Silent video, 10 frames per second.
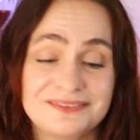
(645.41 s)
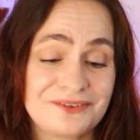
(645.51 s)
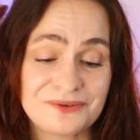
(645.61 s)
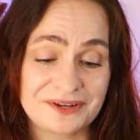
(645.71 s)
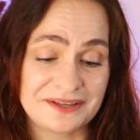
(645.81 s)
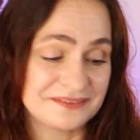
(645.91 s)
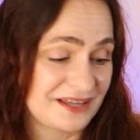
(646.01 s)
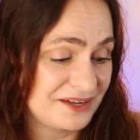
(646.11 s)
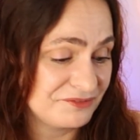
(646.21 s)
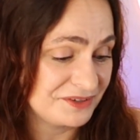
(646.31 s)
So nice.
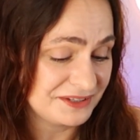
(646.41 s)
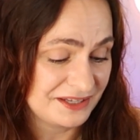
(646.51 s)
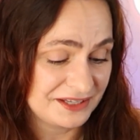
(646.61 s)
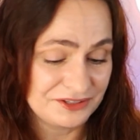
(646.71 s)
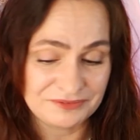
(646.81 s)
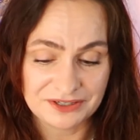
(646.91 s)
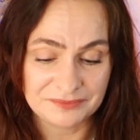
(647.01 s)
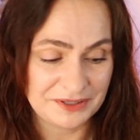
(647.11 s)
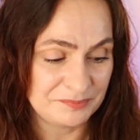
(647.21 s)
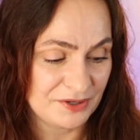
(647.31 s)
I really highly
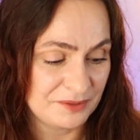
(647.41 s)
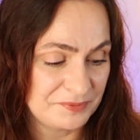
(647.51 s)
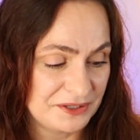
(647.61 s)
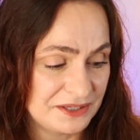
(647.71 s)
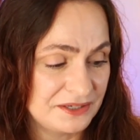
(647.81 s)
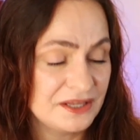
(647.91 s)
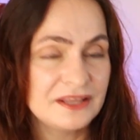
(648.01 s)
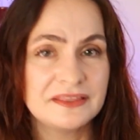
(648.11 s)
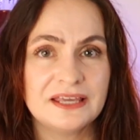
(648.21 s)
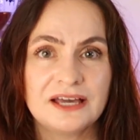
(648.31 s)
recommend popping in.
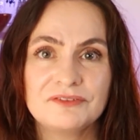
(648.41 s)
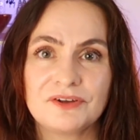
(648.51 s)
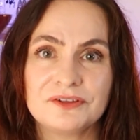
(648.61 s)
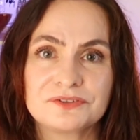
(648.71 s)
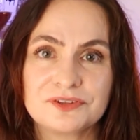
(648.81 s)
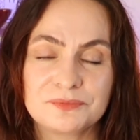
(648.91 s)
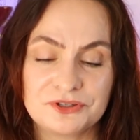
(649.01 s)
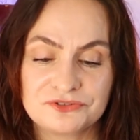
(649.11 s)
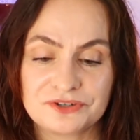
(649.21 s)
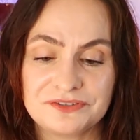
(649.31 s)
They have also the
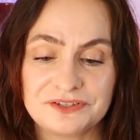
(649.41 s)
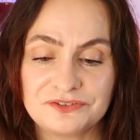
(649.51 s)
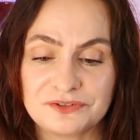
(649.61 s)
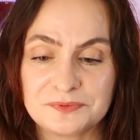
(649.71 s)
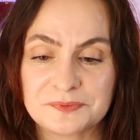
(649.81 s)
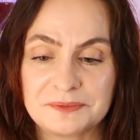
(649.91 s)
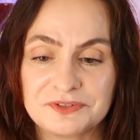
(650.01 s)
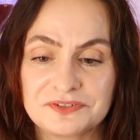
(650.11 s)
moisturizing dupes, but I'm